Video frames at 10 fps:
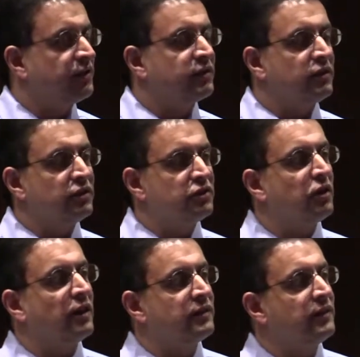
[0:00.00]
surge
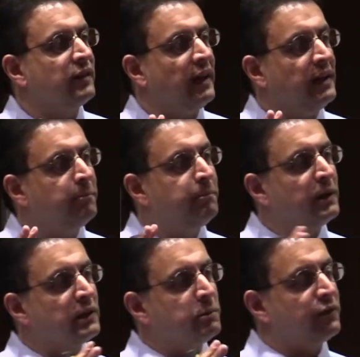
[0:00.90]
causes a
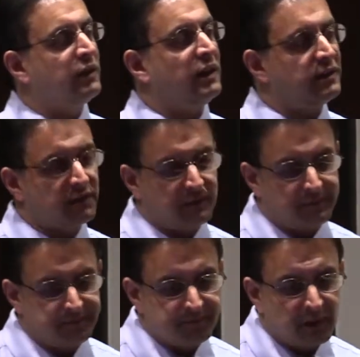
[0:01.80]
buildup of clots.
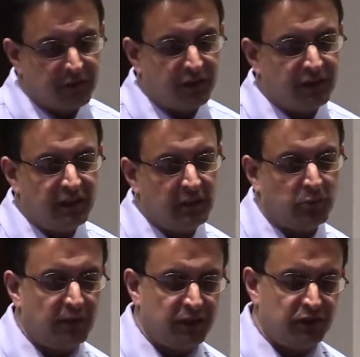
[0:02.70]
First thing in the
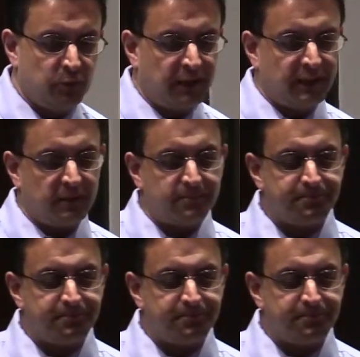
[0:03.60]
morning as you wake up.